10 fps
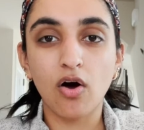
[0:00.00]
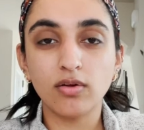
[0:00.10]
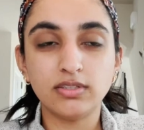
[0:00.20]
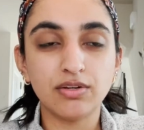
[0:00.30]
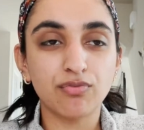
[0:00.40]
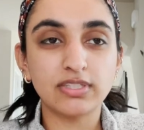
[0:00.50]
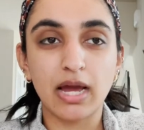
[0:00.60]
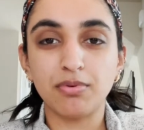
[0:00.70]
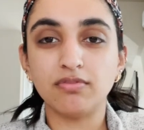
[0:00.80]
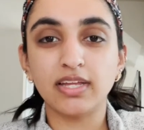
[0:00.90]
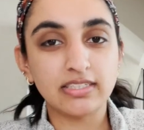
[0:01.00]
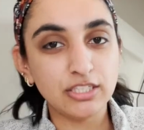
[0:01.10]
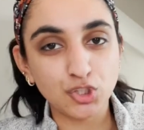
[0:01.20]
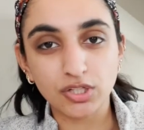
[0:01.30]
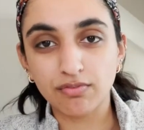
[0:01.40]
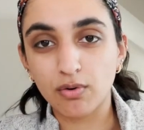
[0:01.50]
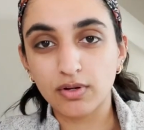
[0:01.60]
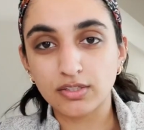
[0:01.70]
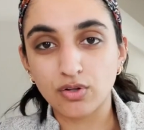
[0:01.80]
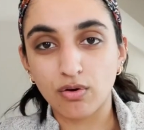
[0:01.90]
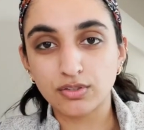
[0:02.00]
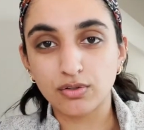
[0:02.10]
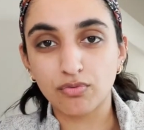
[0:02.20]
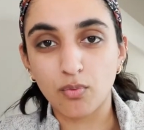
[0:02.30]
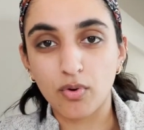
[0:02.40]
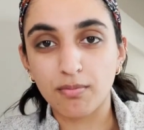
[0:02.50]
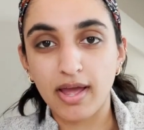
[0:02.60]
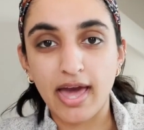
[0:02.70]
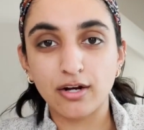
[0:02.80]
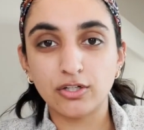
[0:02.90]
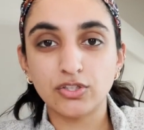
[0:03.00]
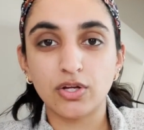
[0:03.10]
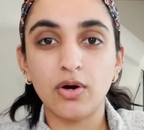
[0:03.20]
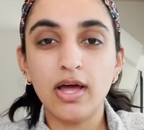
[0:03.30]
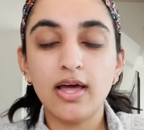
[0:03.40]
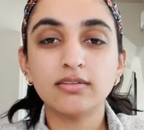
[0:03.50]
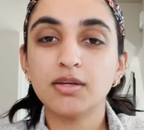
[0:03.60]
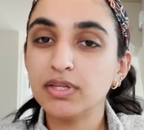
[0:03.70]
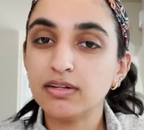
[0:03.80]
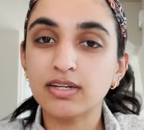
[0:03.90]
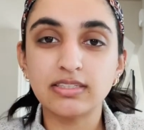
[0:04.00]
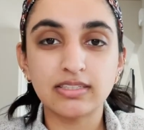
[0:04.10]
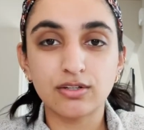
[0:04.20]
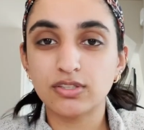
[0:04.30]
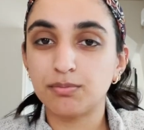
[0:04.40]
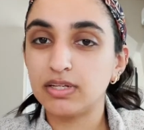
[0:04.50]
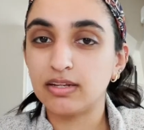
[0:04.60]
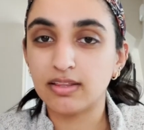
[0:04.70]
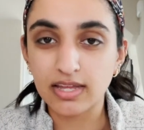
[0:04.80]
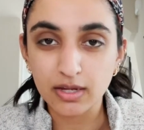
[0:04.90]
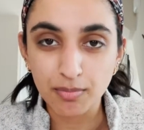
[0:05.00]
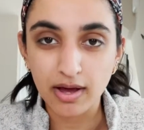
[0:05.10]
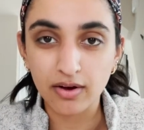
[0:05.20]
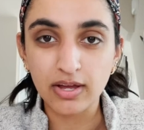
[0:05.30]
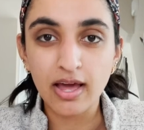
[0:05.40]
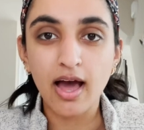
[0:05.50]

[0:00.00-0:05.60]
different type of teaching focus also for one of my headers. So something to consider, something to think about.